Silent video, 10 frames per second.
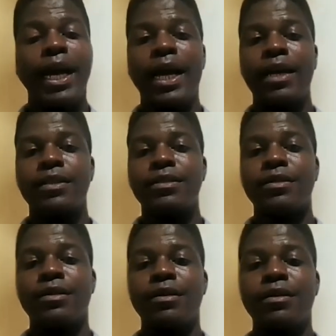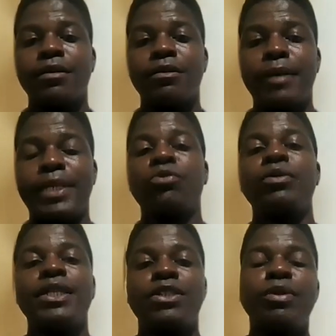And by
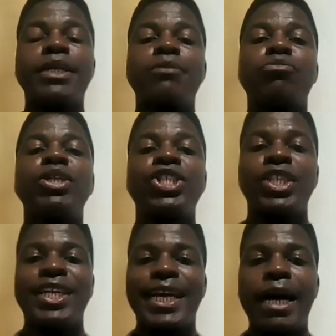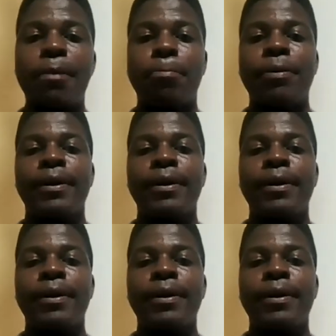doing this, we can bridge the gap